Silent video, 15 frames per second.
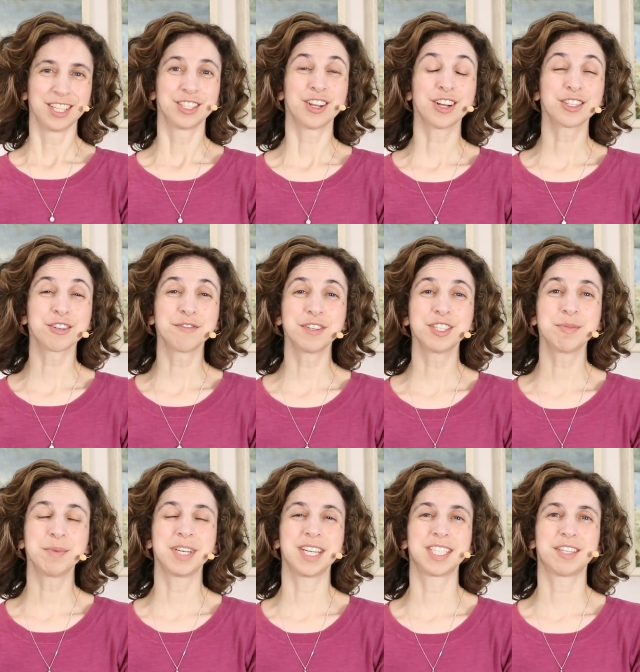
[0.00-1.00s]
Dr.
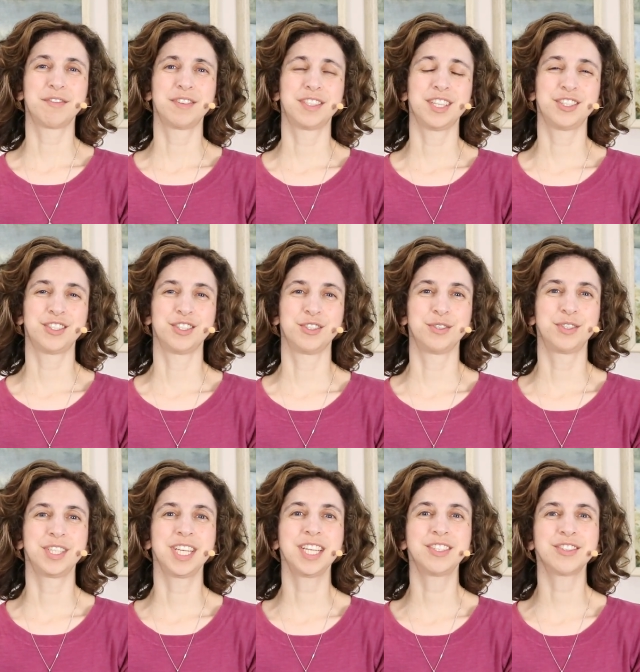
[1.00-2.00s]
Fishman is a physician who
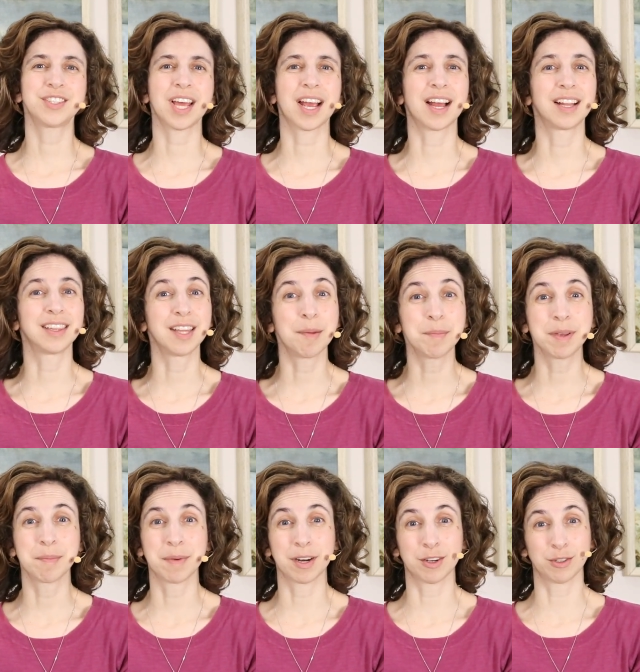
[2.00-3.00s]
teaches at
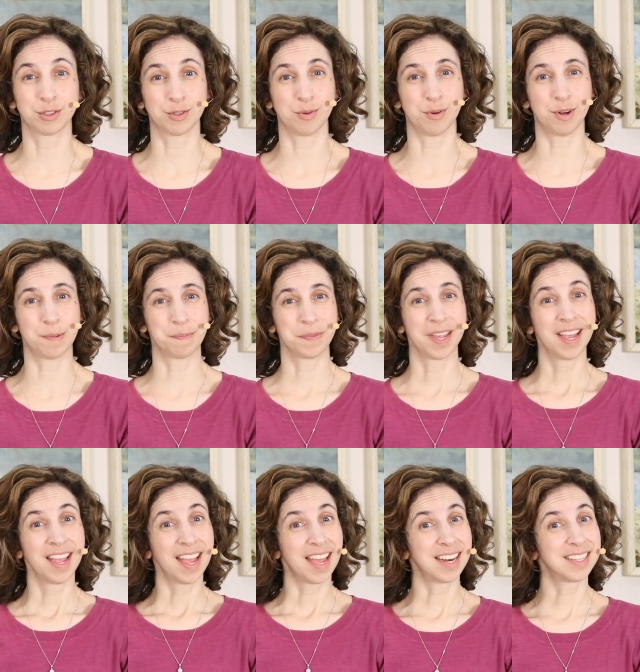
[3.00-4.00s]
Columbia Medical School
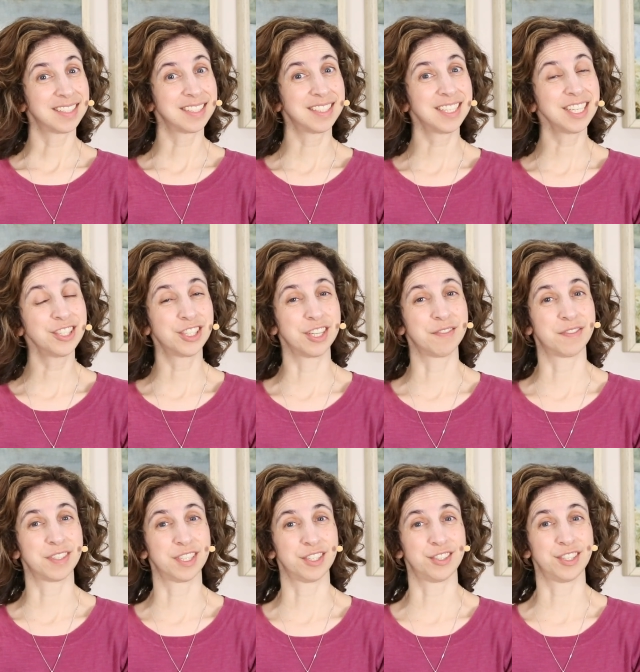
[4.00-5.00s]
and is a teaching
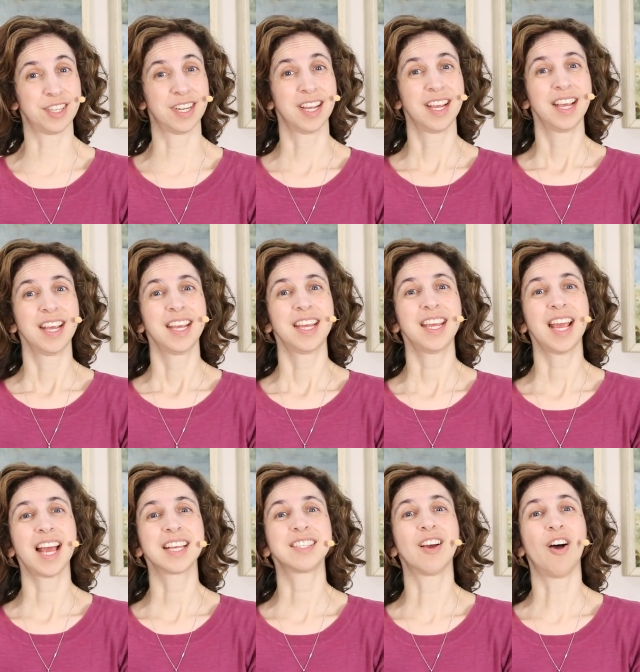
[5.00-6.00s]
physician. He
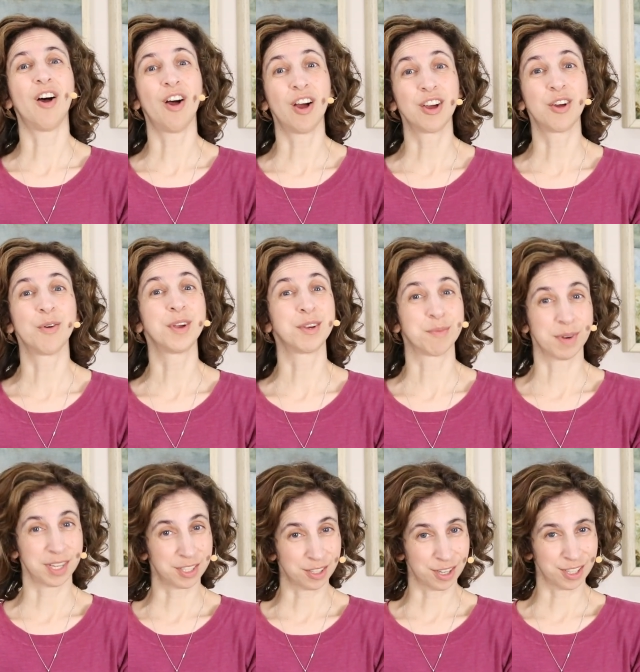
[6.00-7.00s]
has ongoing
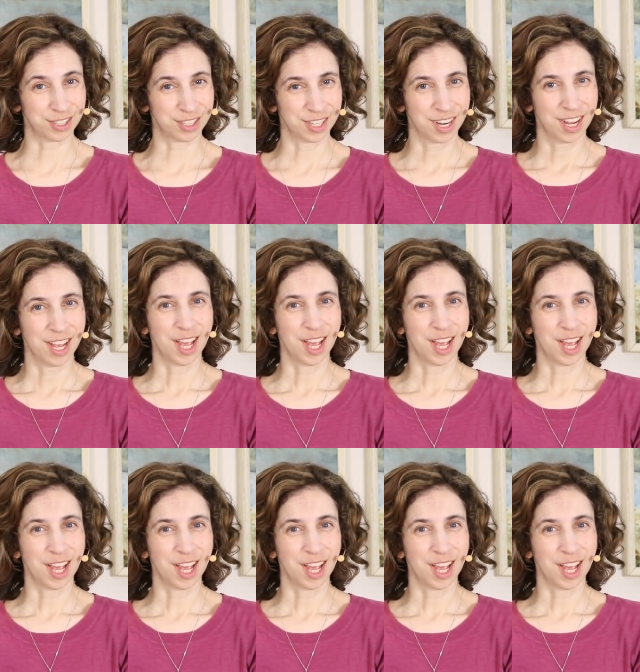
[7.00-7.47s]
research.